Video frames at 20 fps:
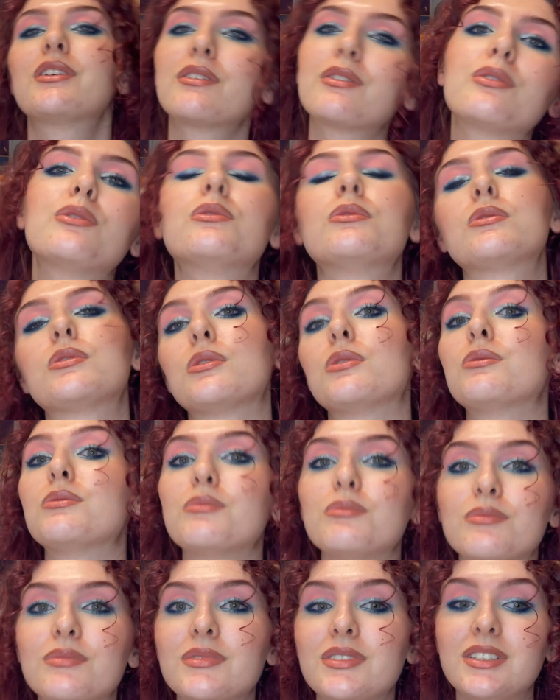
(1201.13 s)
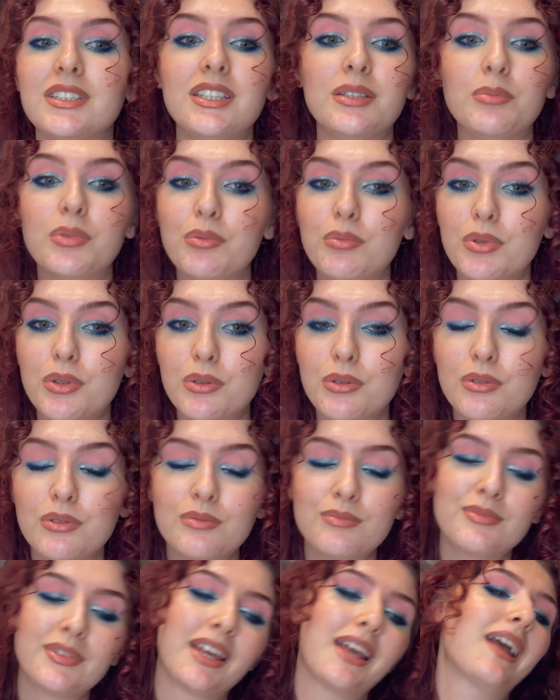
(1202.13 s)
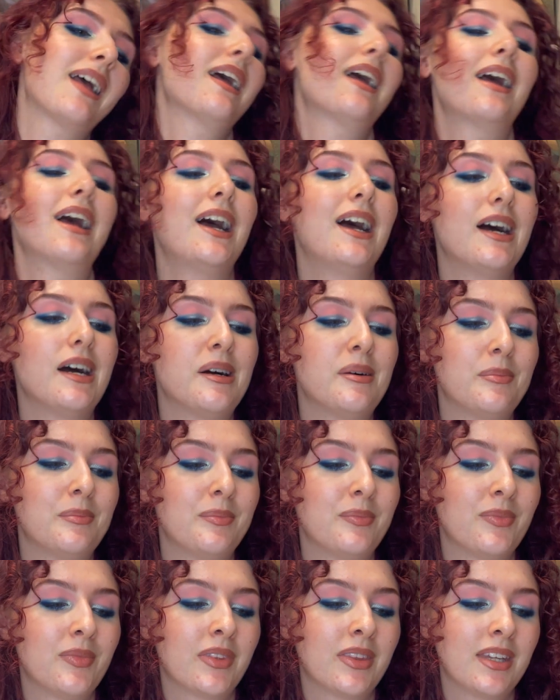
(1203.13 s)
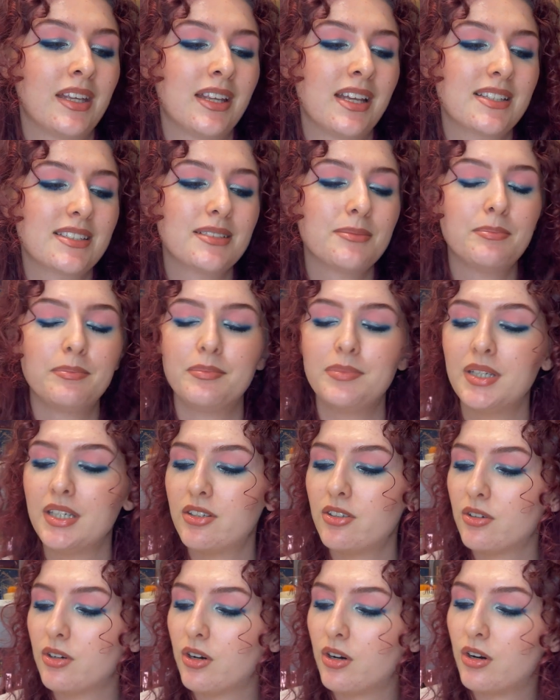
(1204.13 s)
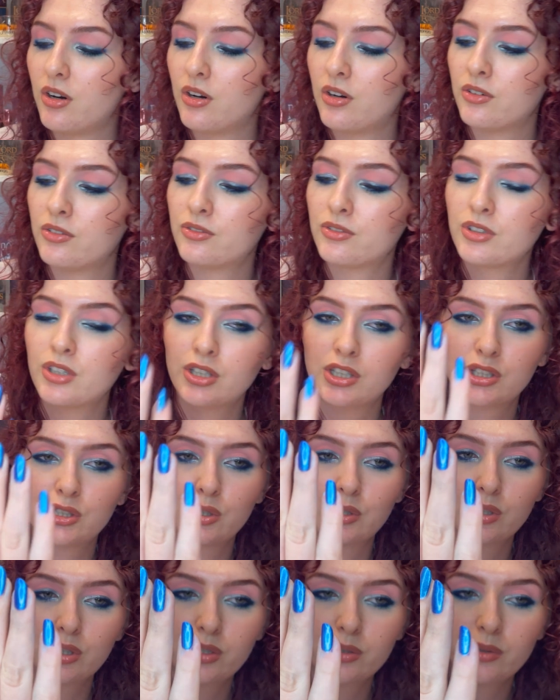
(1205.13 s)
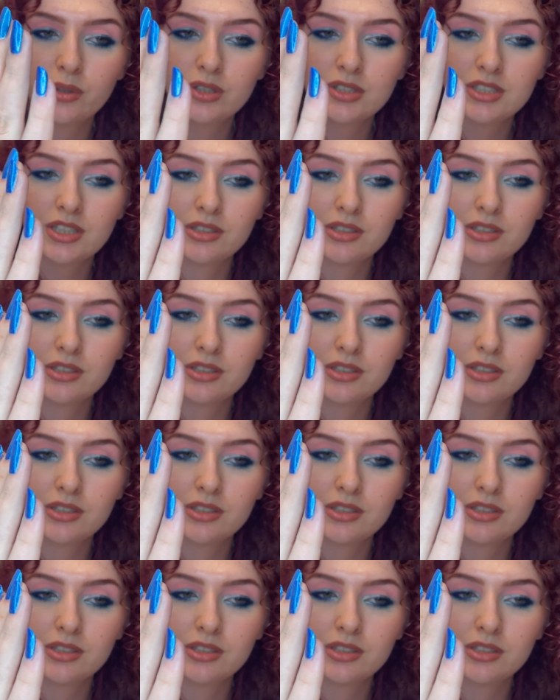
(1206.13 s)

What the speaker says: cool tone deep blue that has a bit of turquoise.